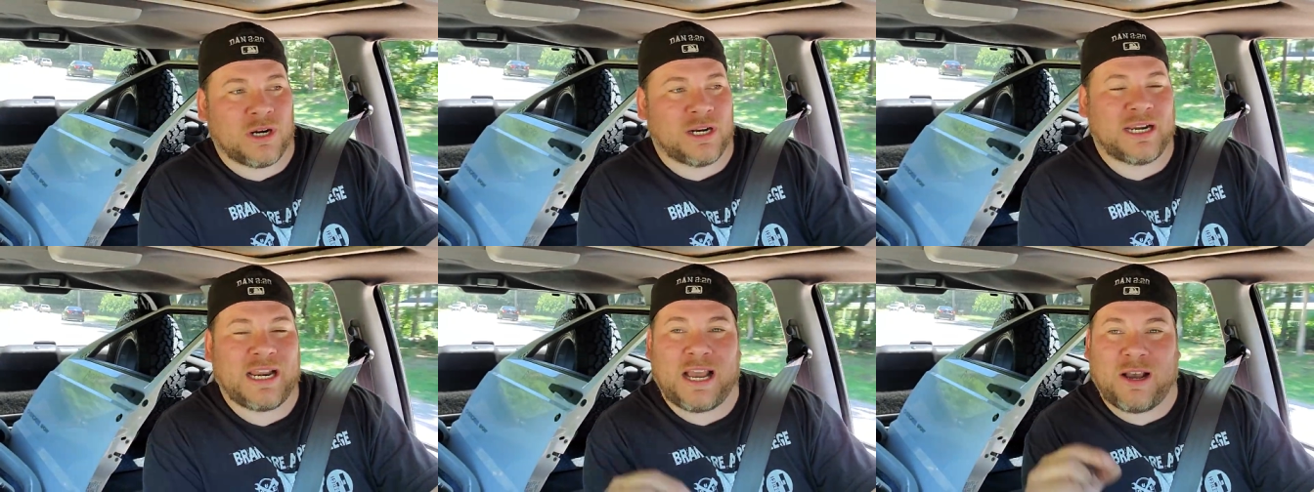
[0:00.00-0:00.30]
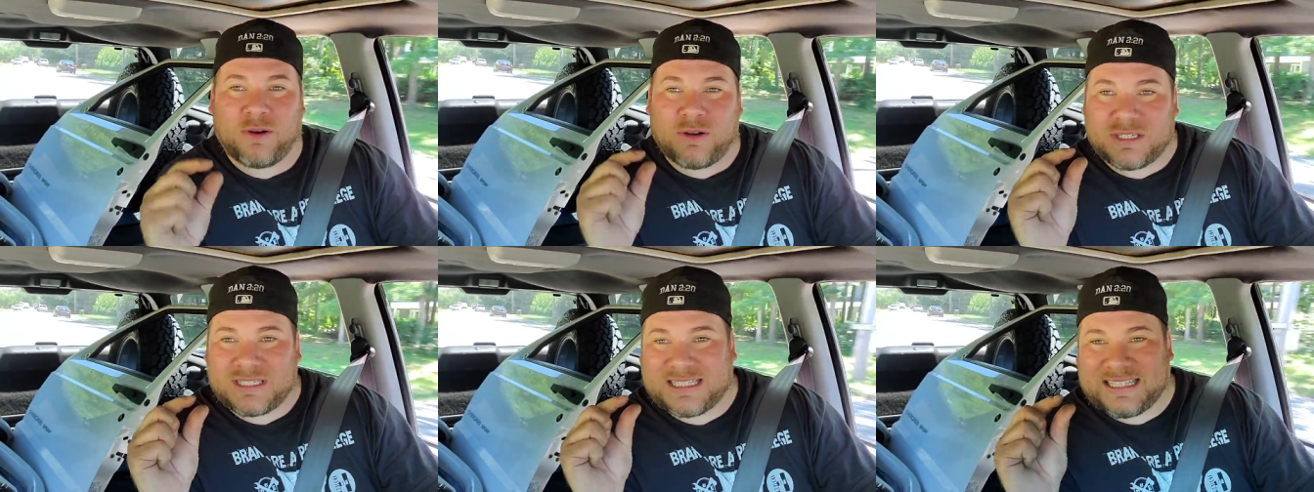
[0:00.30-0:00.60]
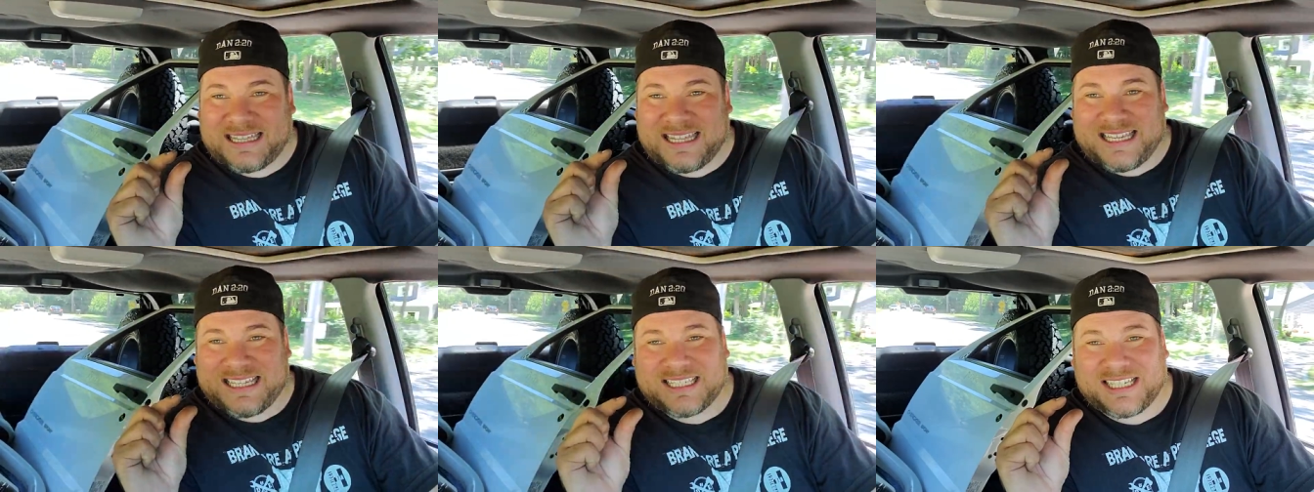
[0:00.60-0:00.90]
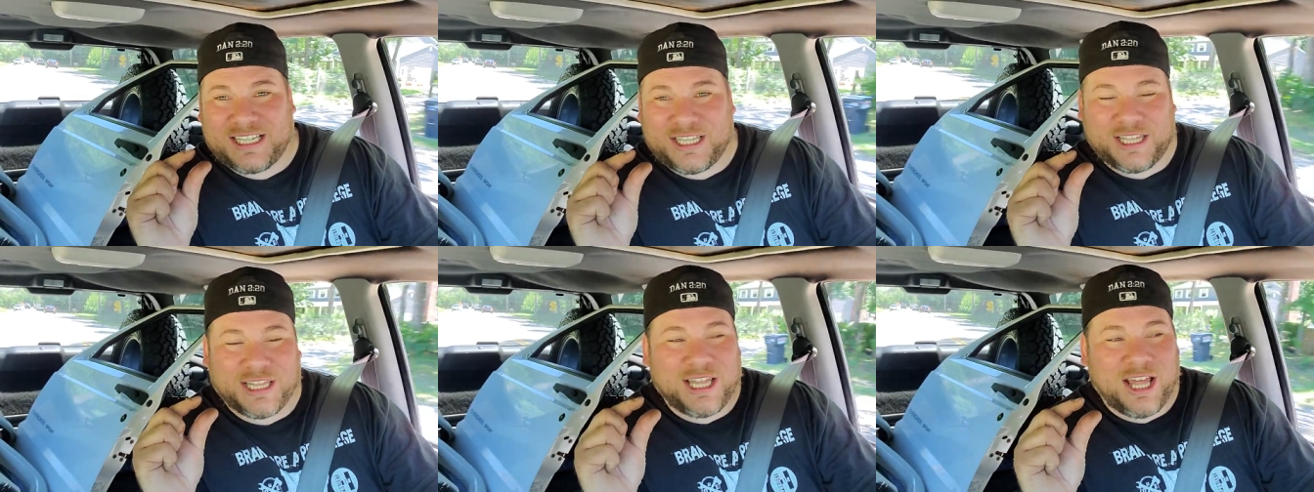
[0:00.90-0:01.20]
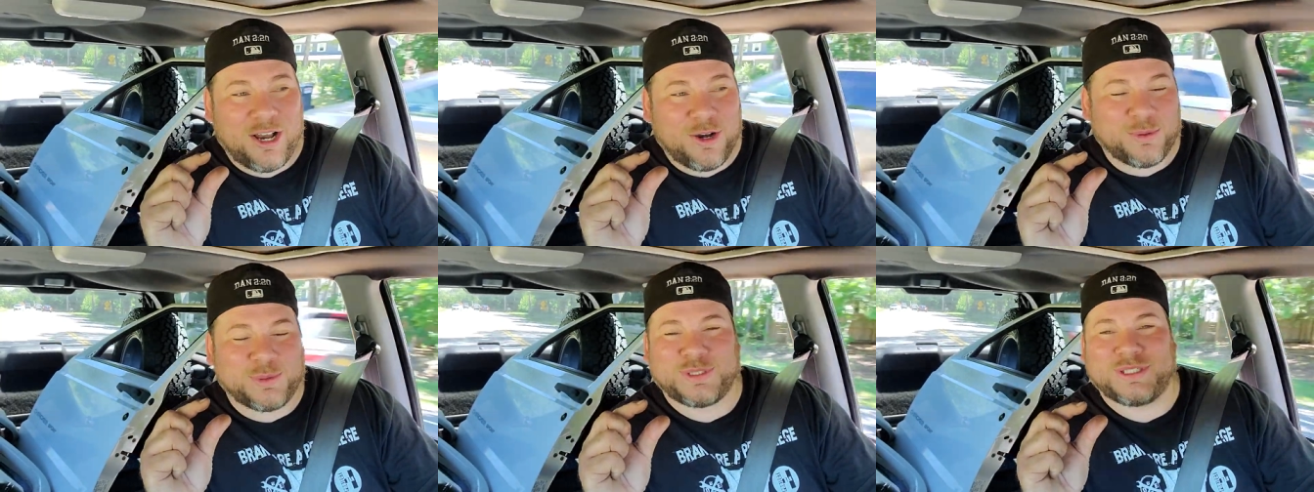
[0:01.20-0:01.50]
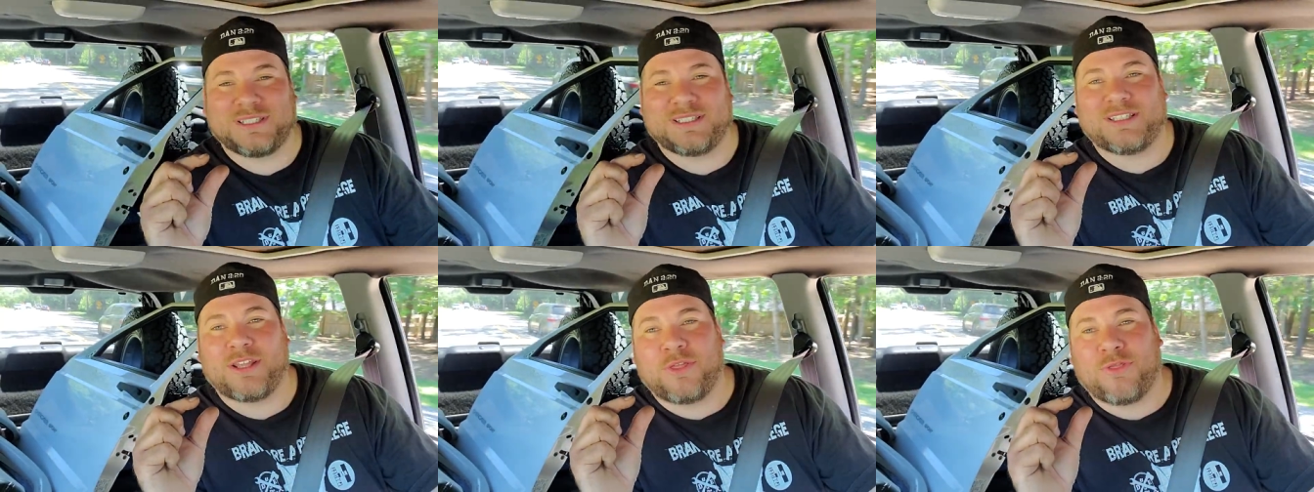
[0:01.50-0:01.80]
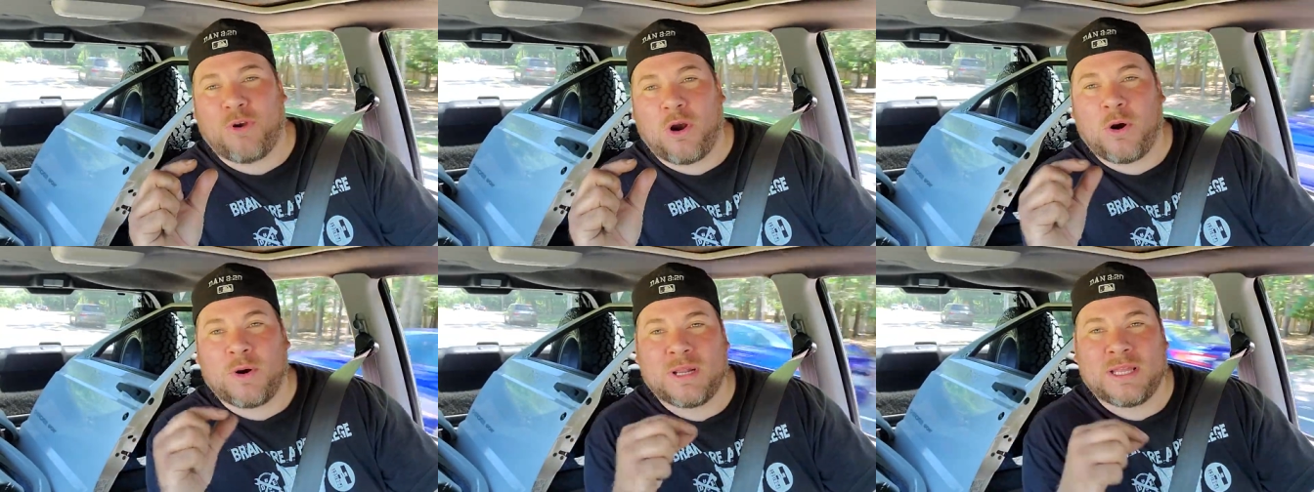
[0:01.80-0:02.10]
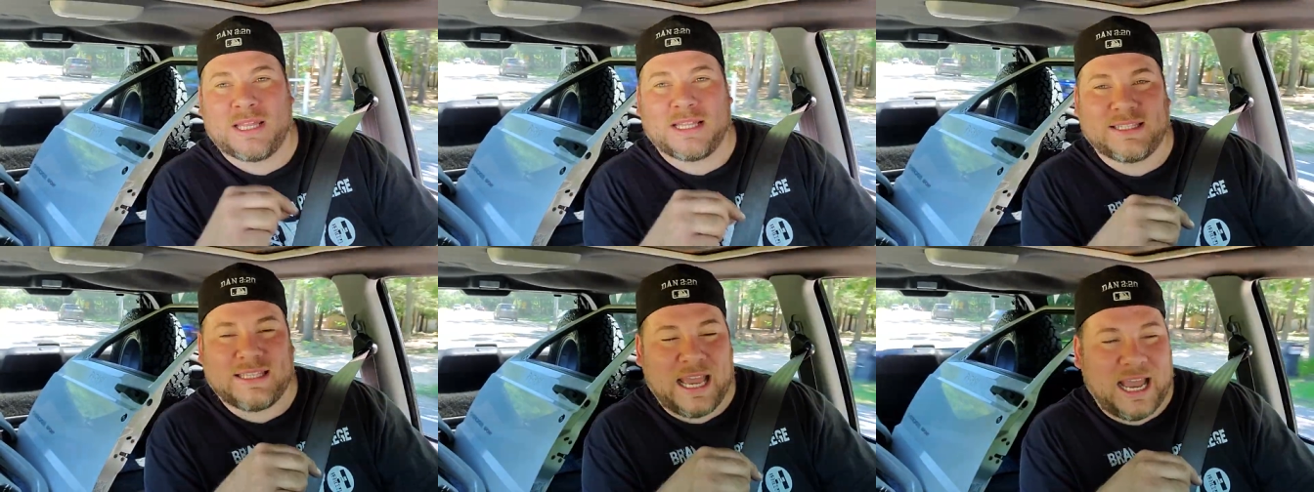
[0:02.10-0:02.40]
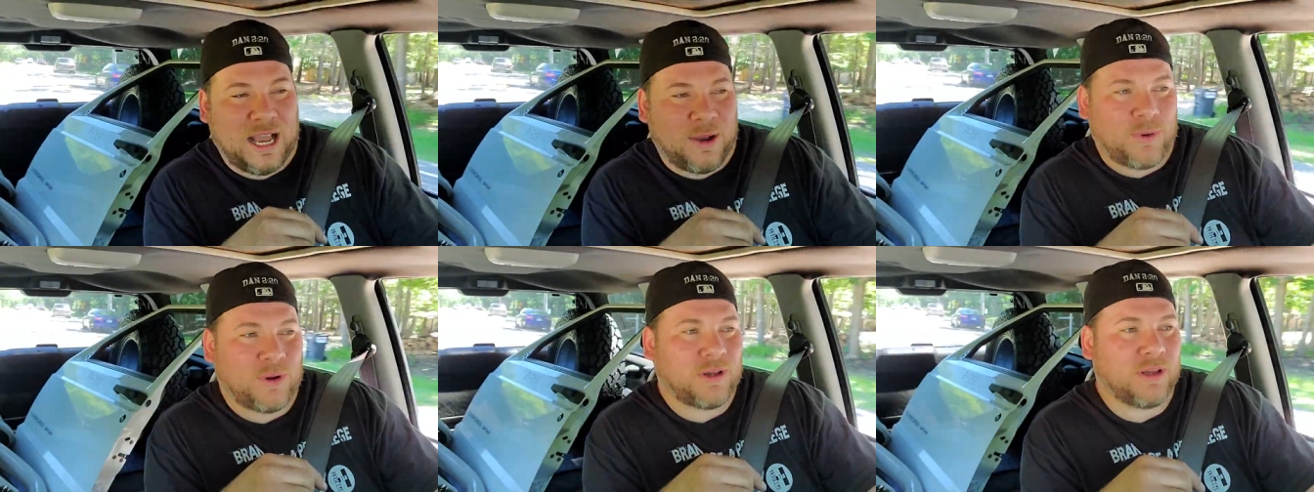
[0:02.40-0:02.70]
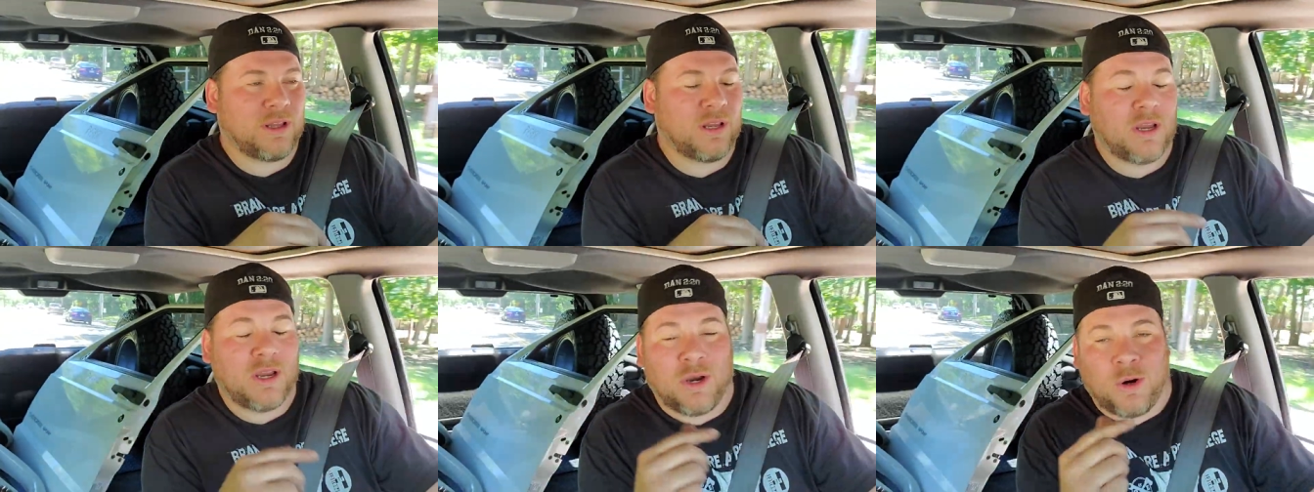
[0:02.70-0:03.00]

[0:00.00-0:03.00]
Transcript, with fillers: And I was this close to throwing in the towel